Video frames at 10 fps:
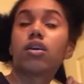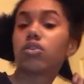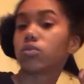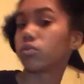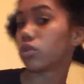
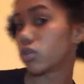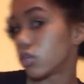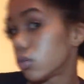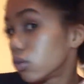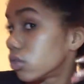So what you're gonna
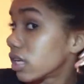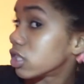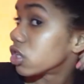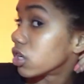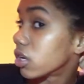do is
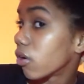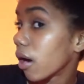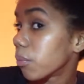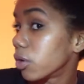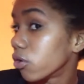that you're gonna
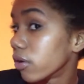grab your